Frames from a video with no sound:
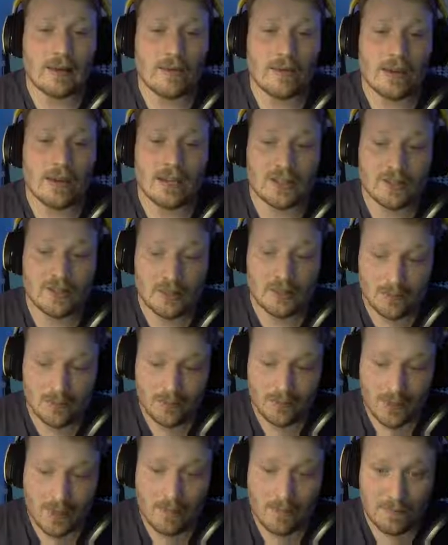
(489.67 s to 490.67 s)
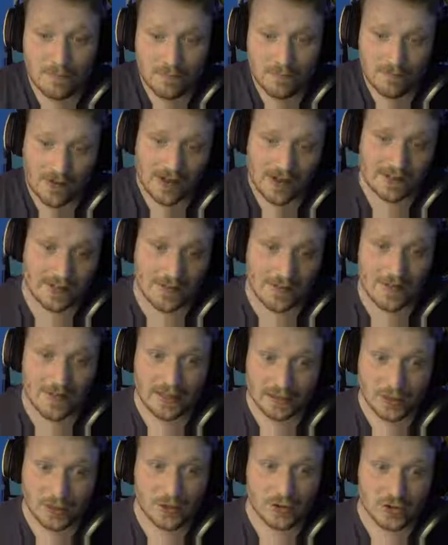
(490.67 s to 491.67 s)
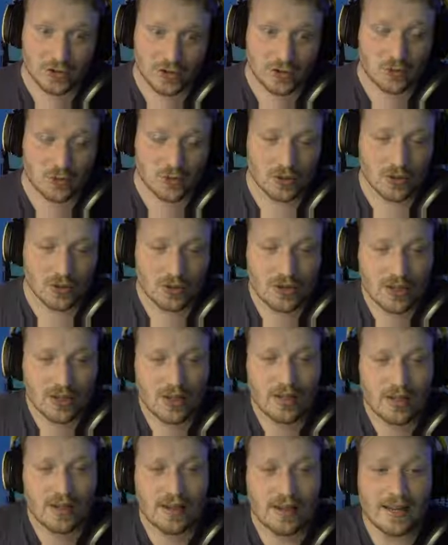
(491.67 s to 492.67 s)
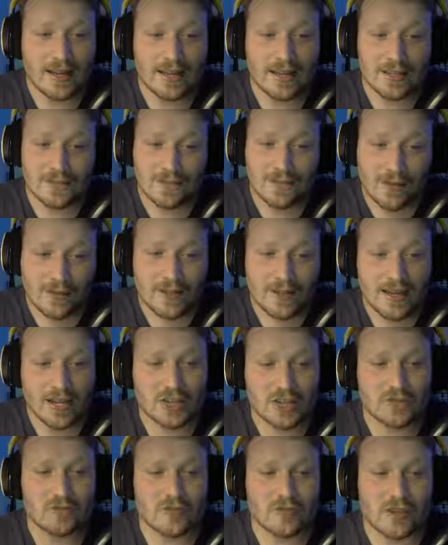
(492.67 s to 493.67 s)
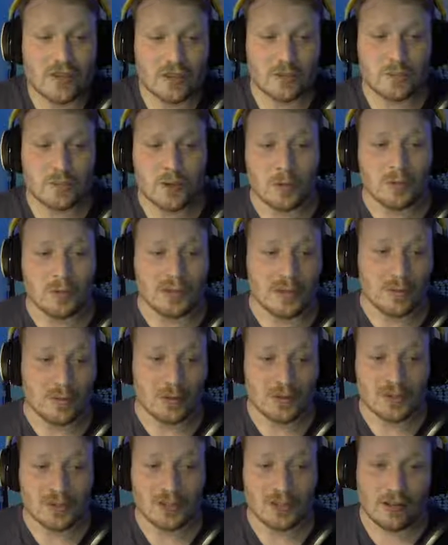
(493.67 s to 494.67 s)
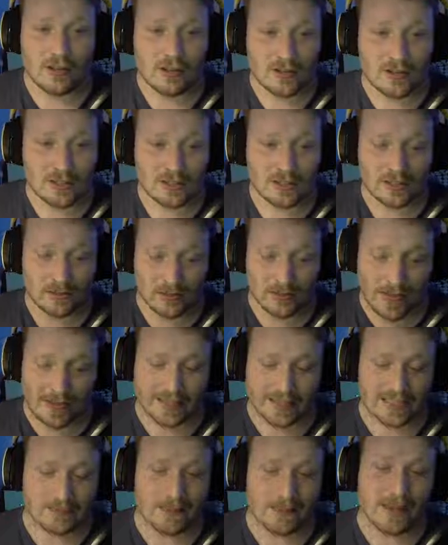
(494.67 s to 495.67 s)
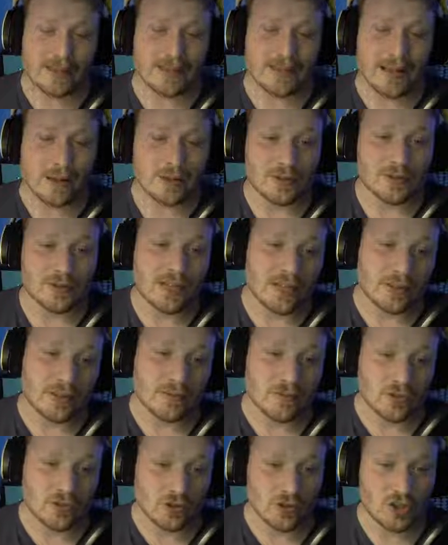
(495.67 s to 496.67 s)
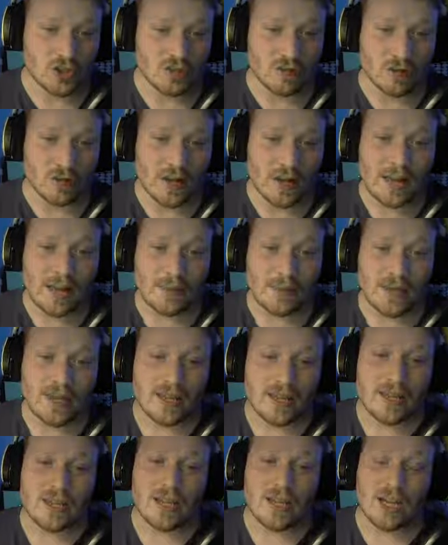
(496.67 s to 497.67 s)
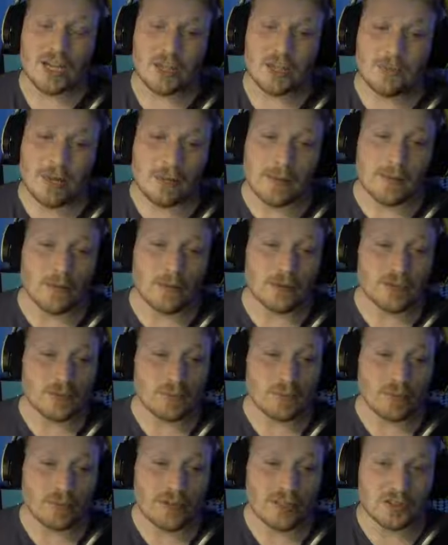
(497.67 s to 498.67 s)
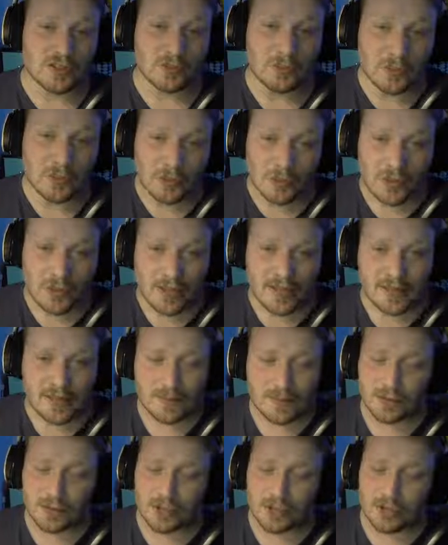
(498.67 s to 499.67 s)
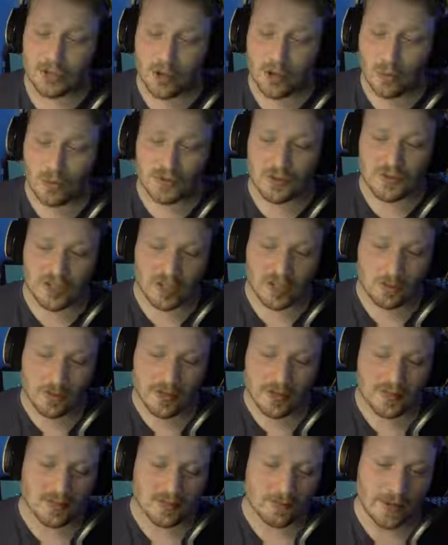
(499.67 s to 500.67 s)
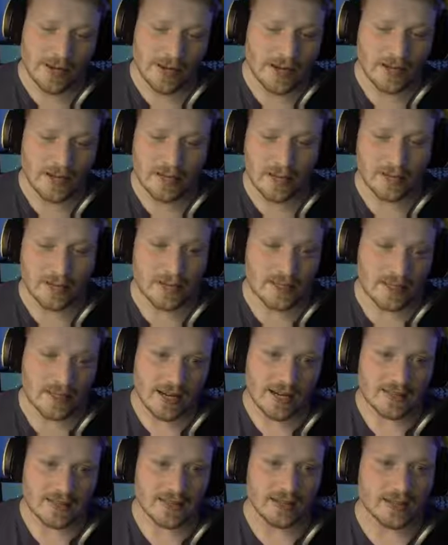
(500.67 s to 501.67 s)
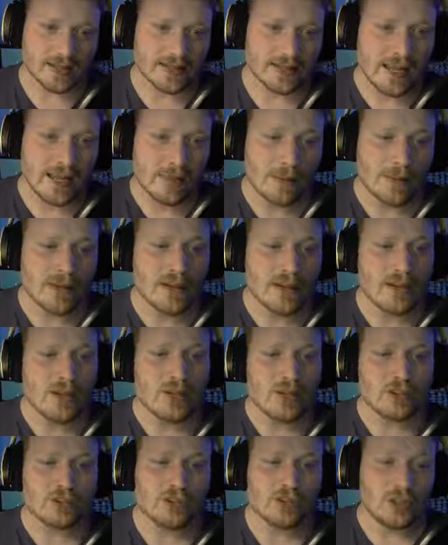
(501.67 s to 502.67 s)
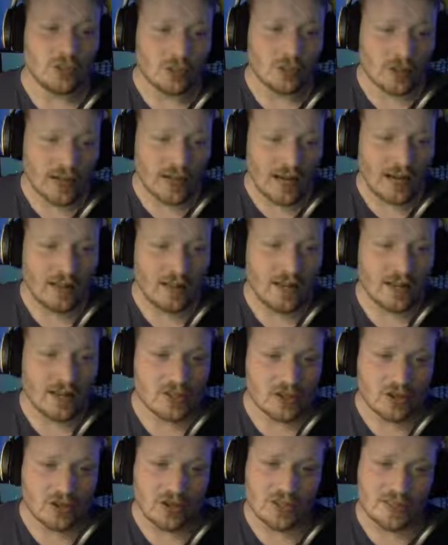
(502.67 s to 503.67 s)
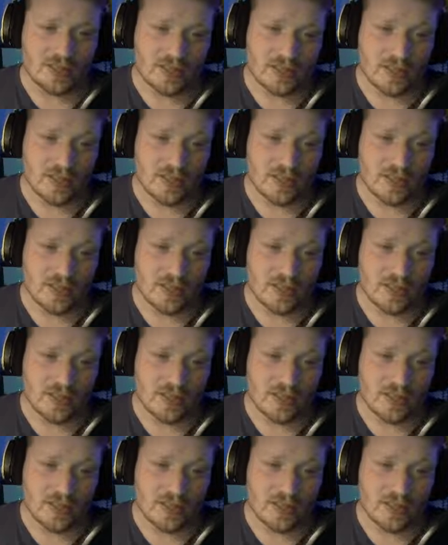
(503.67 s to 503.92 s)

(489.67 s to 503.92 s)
in the fact that they look so good, it's very natural that you probably want to expand outside of just your own army, and you maybe want to bring some units, but you don't want to commit to buying an entire second army, so you look at allies choices.